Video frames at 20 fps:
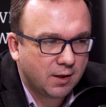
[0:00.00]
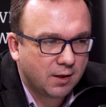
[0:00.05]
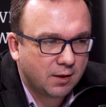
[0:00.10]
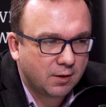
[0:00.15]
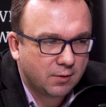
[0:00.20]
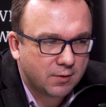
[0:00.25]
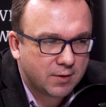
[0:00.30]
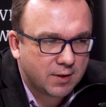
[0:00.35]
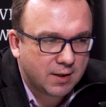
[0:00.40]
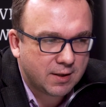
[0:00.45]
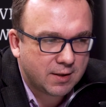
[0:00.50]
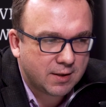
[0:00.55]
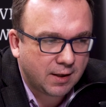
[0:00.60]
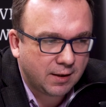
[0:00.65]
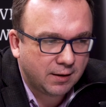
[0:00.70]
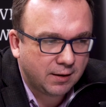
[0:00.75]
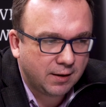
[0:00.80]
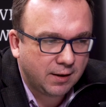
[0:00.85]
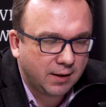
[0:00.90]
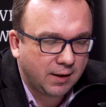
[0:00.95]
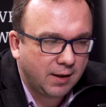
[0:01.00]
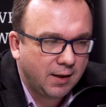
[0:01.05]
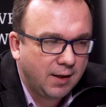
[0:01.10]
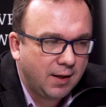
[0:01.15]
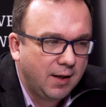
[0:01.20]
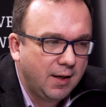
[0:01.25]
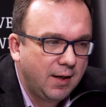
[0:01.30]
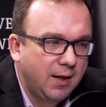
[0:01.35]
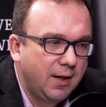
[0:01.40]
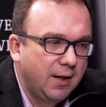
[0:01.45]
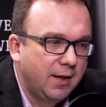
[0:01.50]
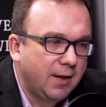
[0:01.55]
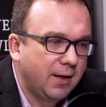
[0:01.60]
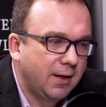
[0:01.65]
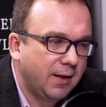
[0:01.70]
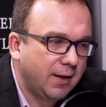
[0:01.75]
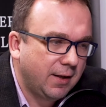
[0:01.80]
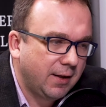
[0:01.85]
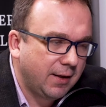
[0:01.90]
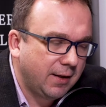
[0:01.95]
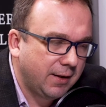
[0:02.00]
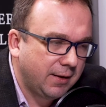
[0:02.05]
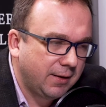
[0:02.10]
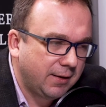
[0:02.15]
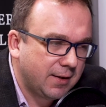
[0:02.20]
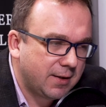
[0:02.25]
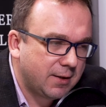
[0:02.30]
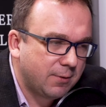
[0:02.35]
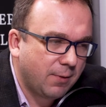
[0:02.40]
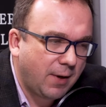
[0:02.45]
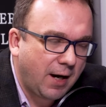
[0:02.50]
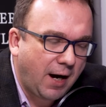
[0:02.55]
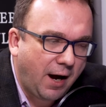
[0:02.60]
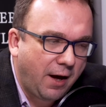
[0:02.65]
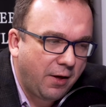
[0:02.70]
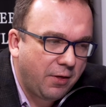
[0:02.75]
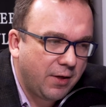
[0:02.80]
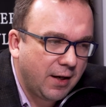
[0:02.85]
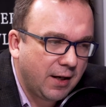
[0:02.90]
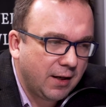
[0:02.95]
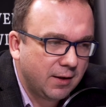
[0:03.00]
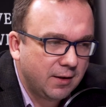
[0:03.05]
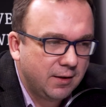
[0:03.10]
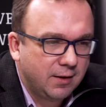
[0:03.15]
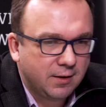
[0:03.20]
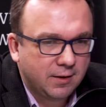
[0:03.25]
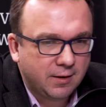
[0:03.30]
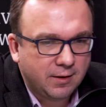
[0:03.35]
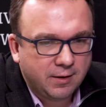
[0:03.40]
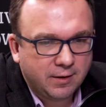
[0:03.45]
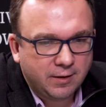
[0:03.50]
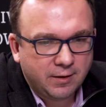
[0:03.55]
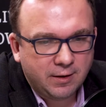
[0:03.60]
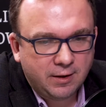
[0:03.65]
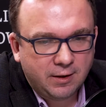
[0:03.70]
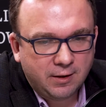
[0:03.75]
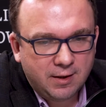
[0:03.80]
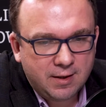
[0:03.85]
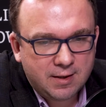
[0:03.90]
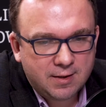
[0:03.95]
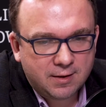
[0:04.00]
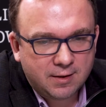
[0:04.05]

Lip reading: causes, and that's why I think the